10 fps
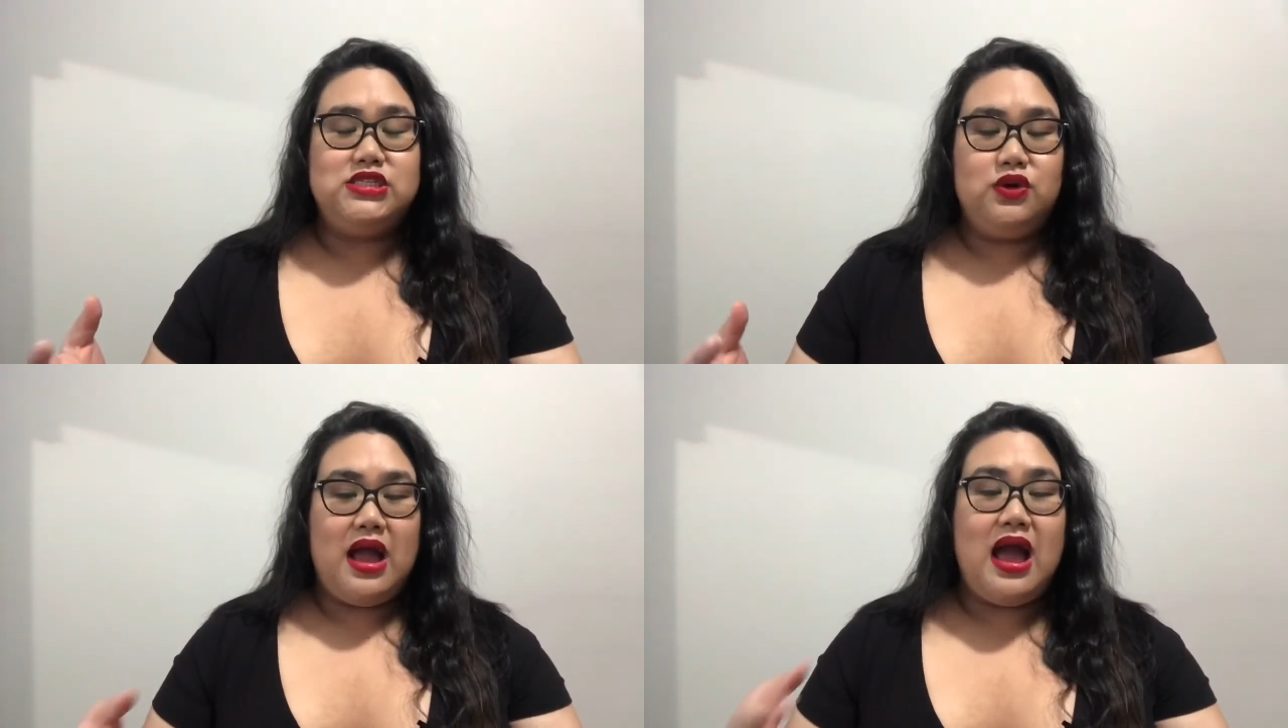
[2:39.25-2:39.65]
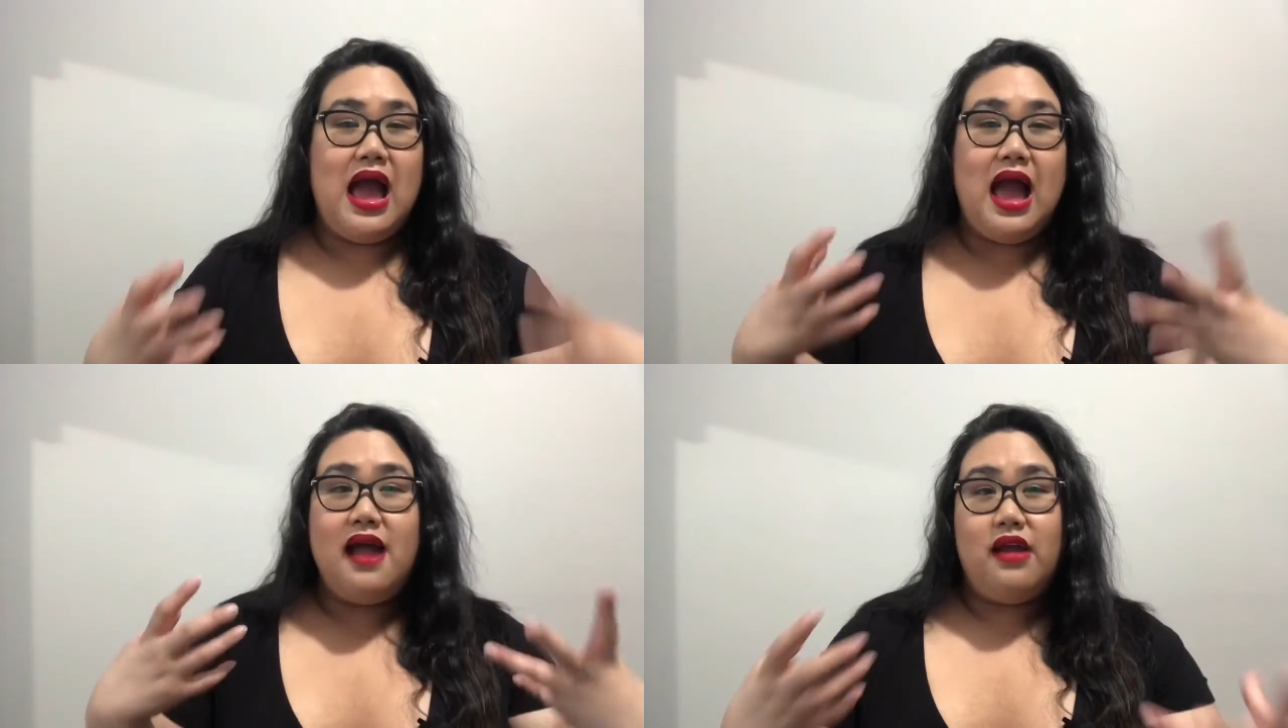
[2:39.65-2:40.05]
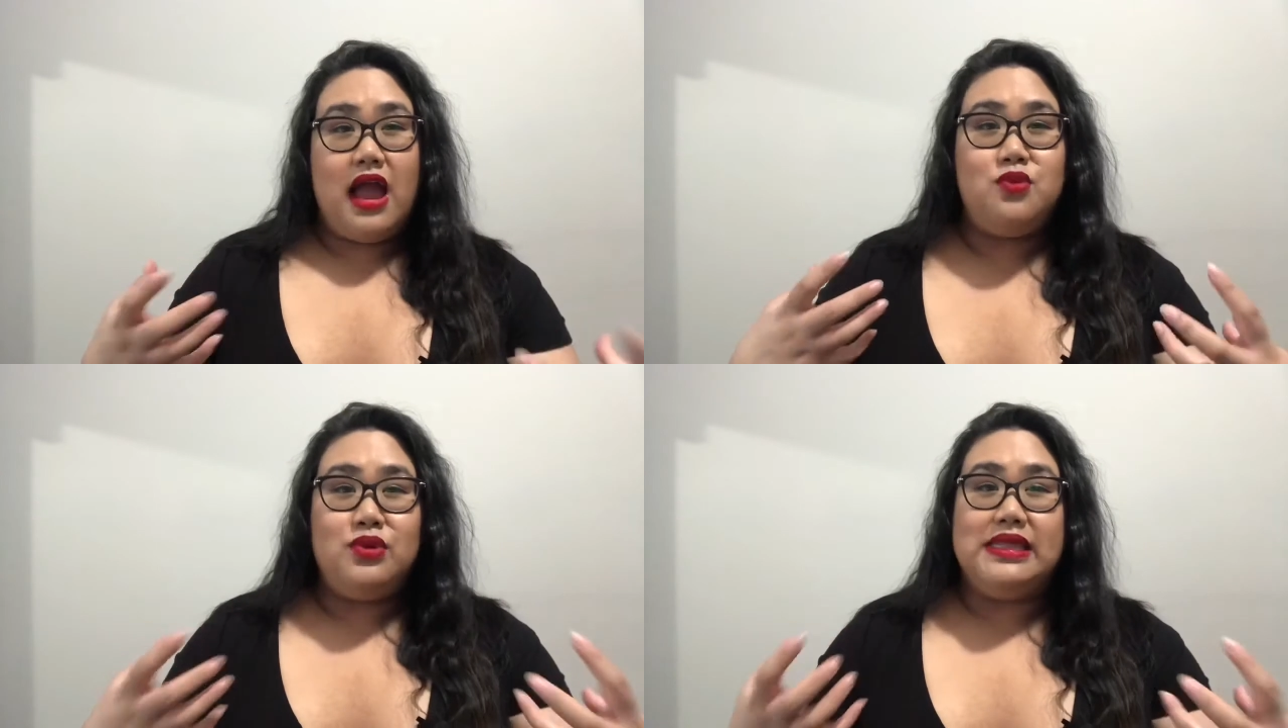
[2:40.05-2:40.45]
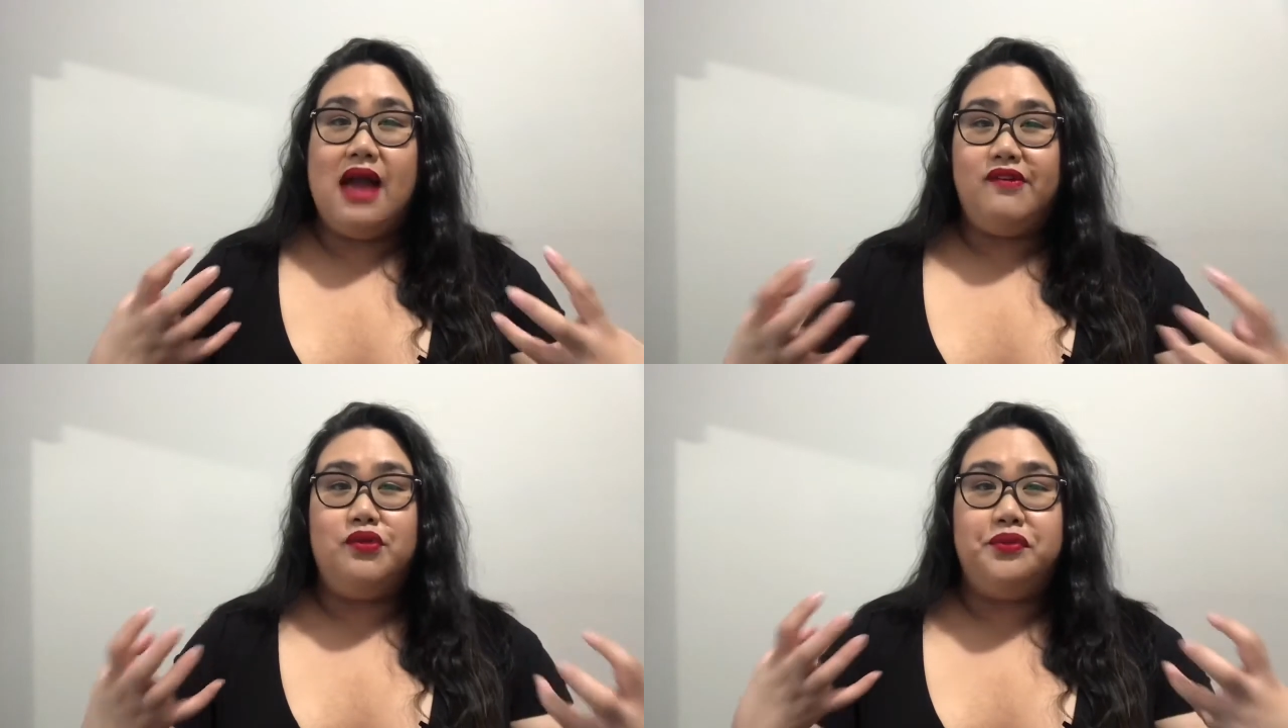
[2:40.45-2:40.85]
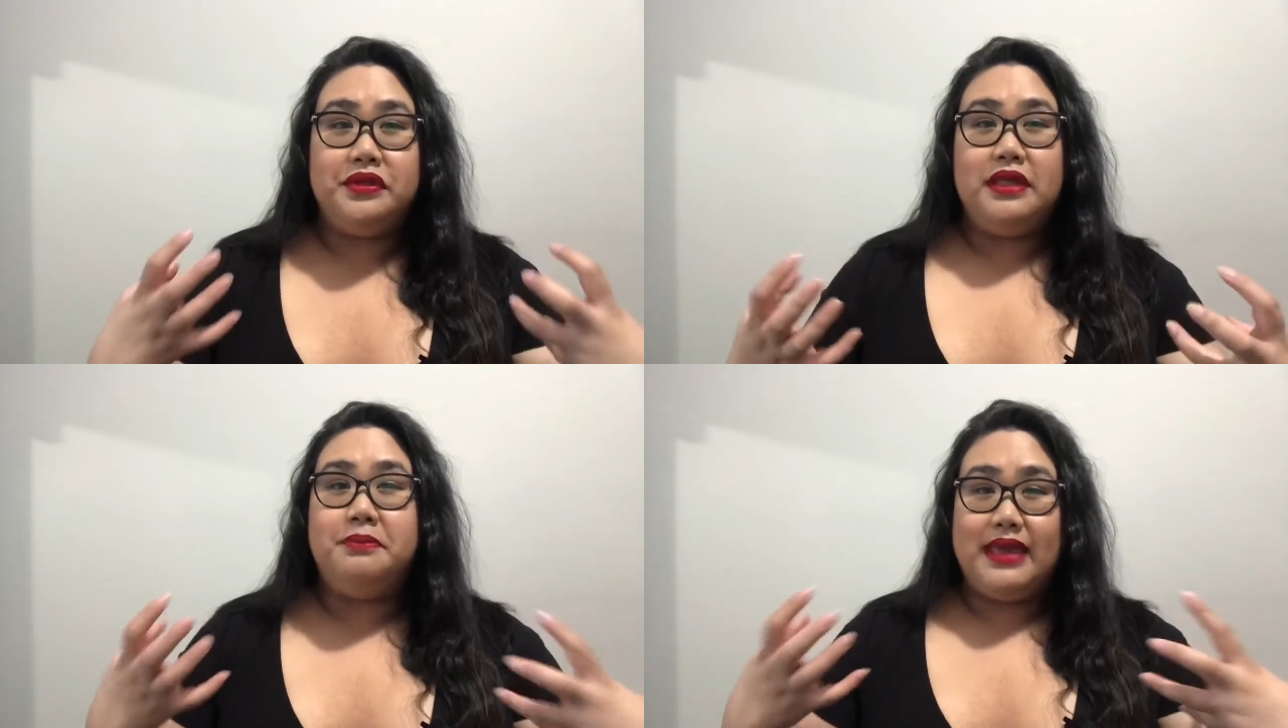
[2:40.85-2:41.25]
So I, I, I really have a
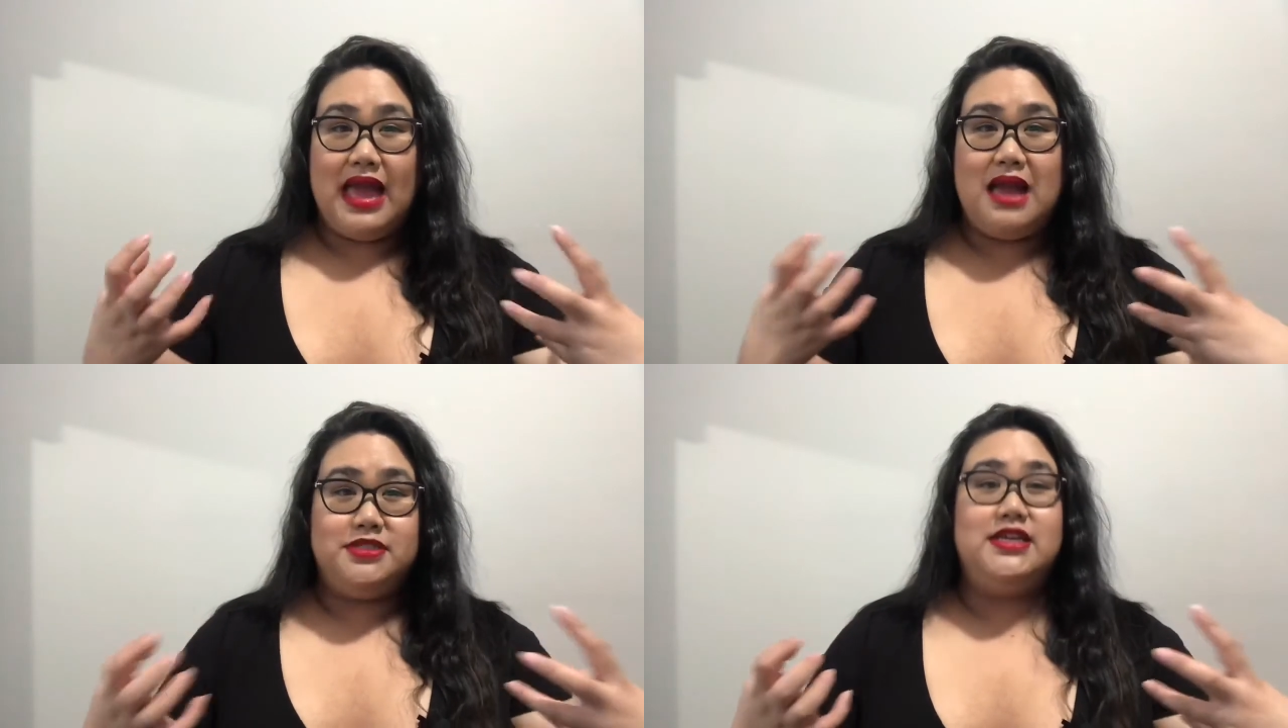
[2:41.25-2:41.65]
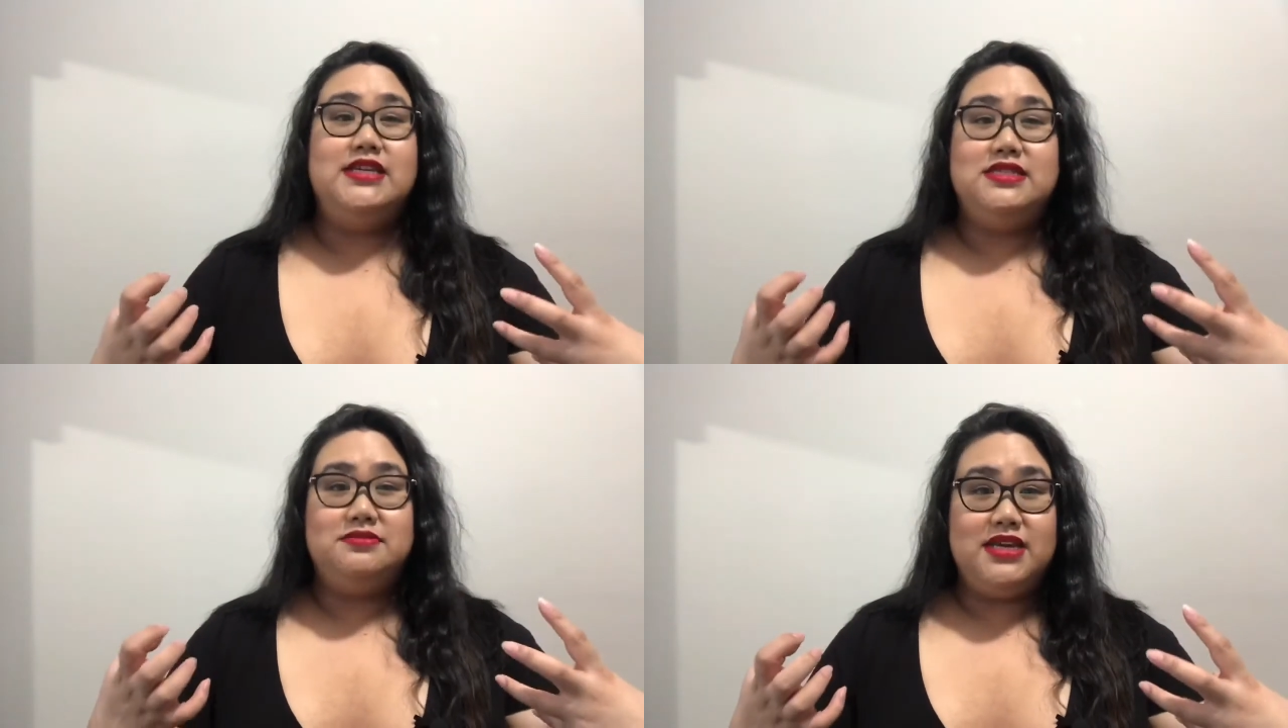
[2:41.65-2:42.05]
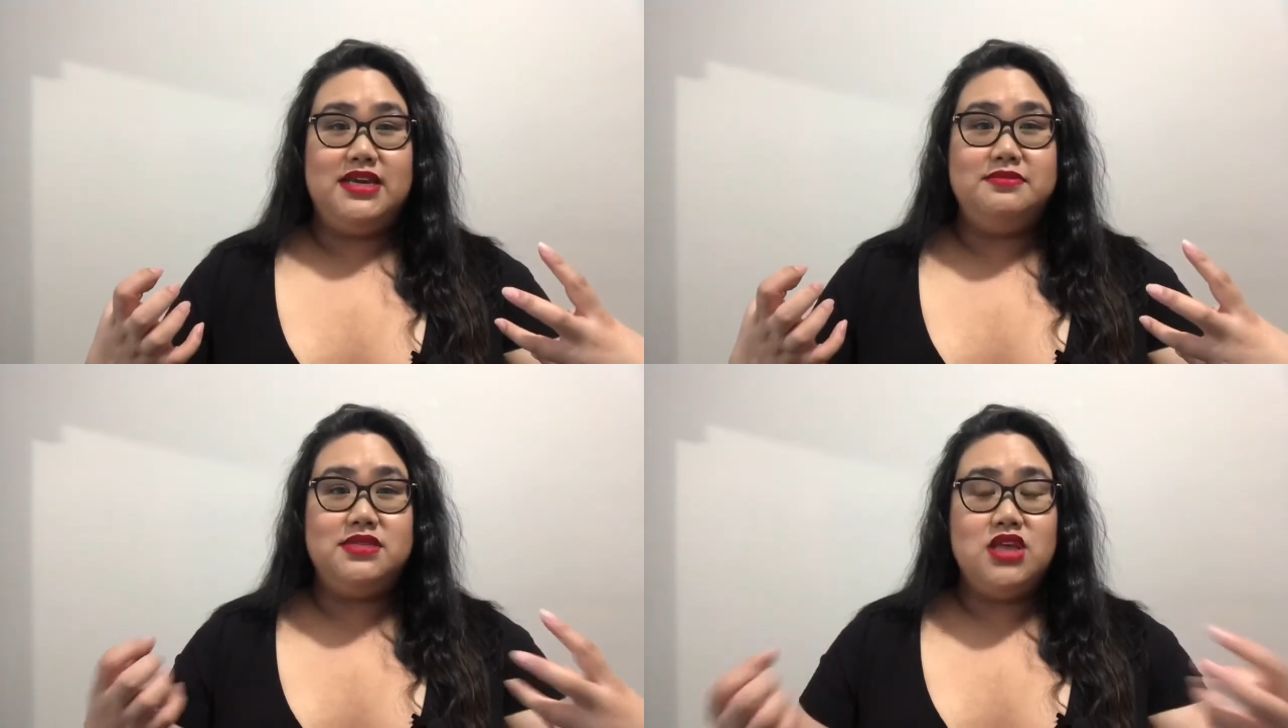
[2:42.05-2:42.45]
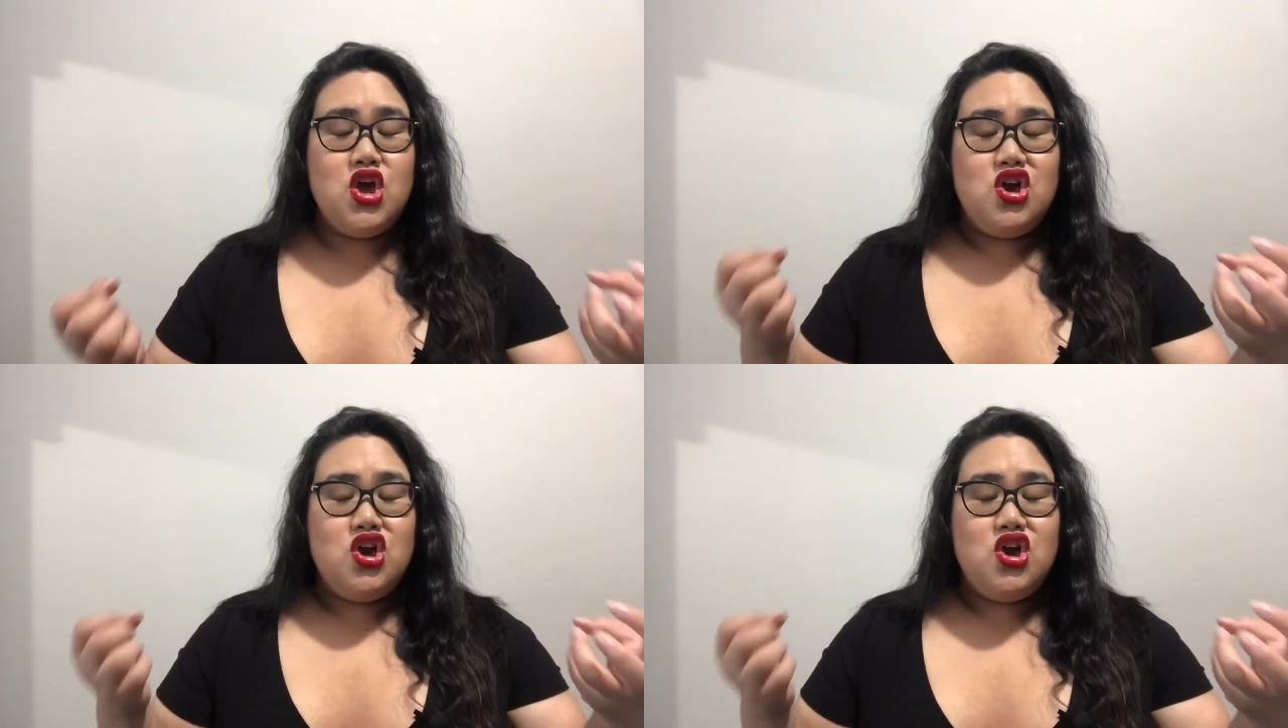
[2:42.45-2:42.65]
really big appetite sometimes.